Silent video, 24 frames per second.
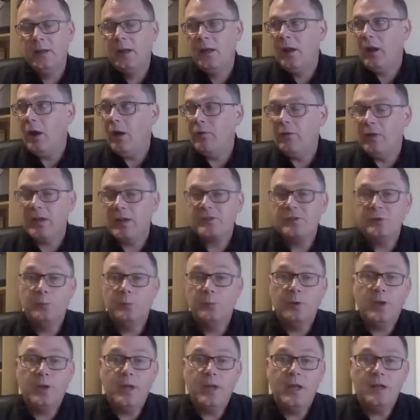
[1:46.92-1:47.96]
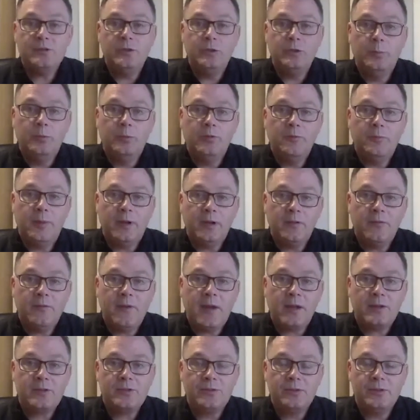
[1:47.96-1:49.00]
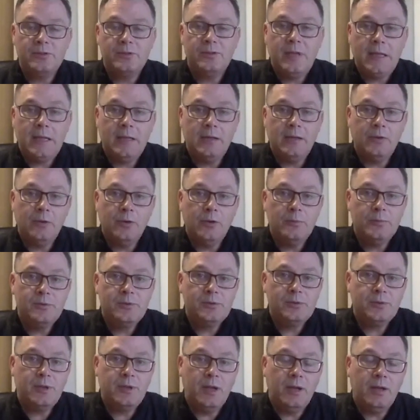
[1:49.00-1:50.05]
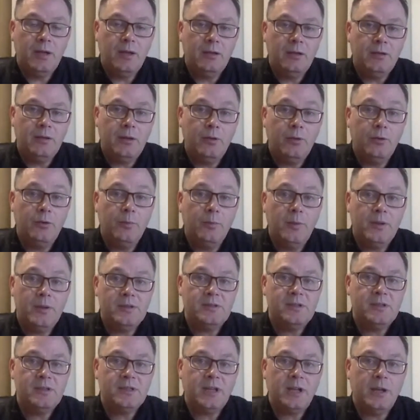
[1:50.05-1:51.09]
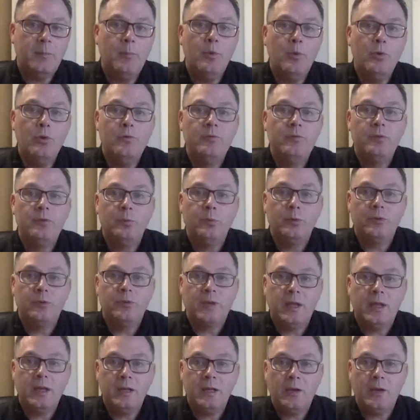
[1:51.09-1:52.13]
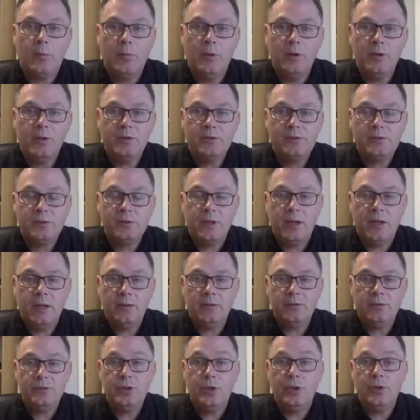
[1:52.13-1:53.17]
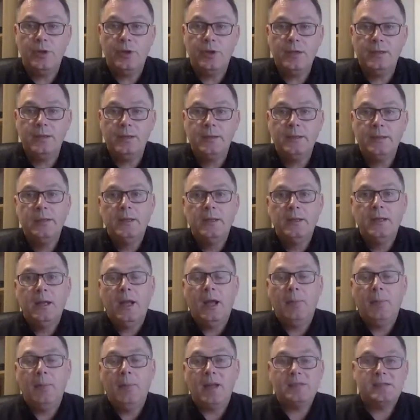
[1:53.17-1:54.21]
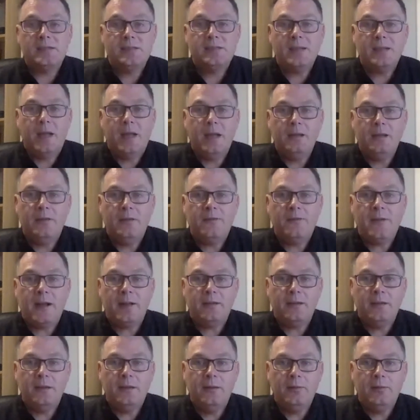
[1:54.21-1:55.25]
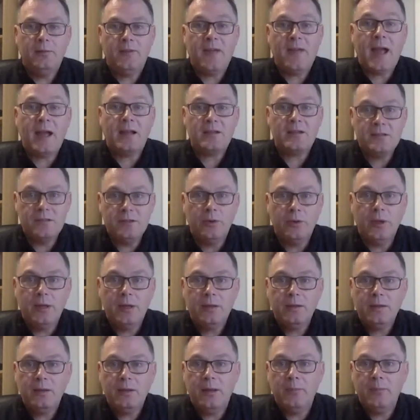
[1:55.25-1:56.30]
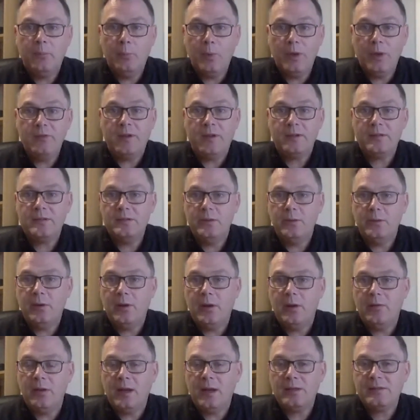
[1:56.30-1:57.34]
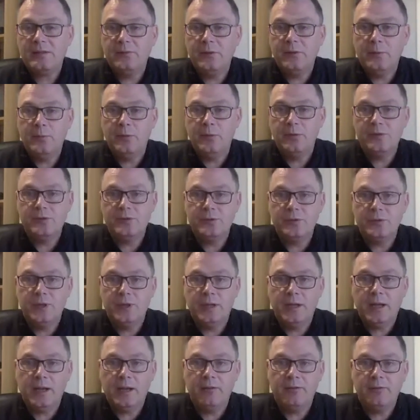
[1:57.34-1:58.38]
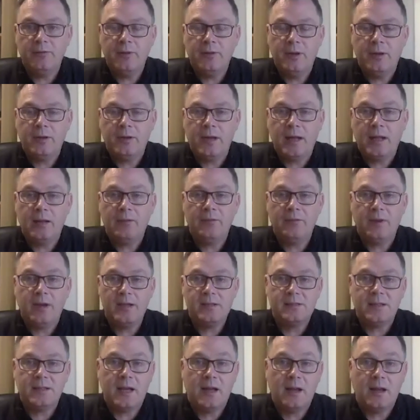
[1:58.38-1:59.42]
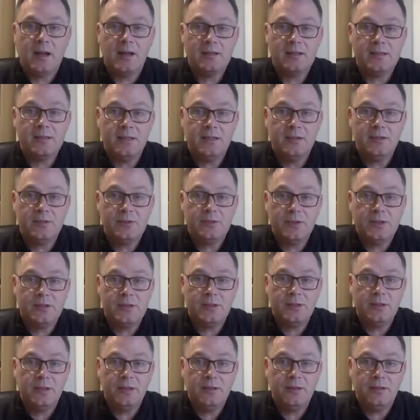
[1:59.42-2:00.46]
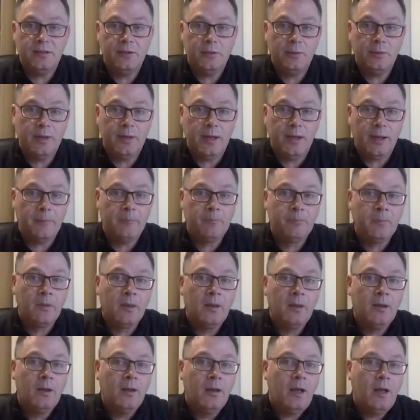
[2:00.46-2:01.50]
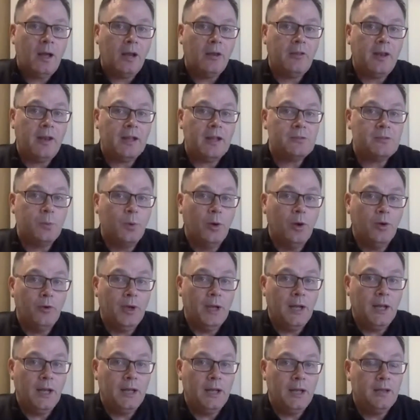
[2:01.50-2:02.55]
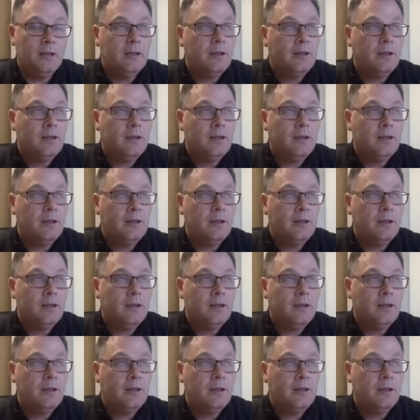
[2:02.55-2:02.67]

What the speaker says: over the last number of years a number of manufacturers, dealer groups and other businesses kind of move towards that e-commerce journey. But as I say, the fact that they've had to do it, and we've had to do it over the last few months, has really kind of galvanised and catalysed the industry into doing that. And I think that's where really